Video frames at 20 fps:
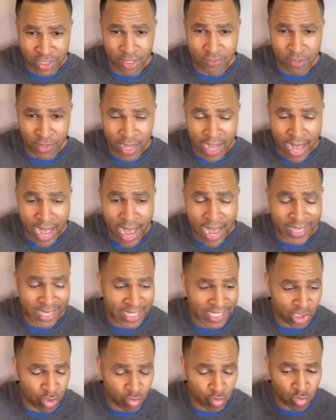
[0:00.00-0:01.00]
He's
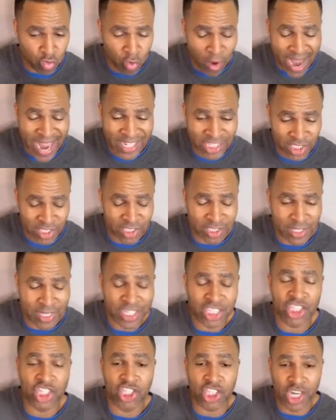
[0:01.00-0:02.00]
righteously
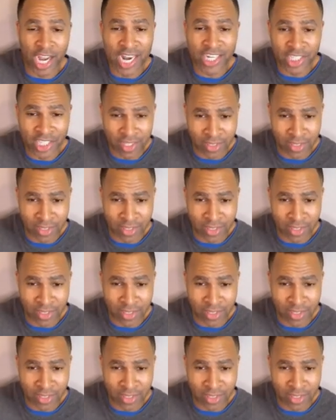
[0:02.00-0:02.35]
judging them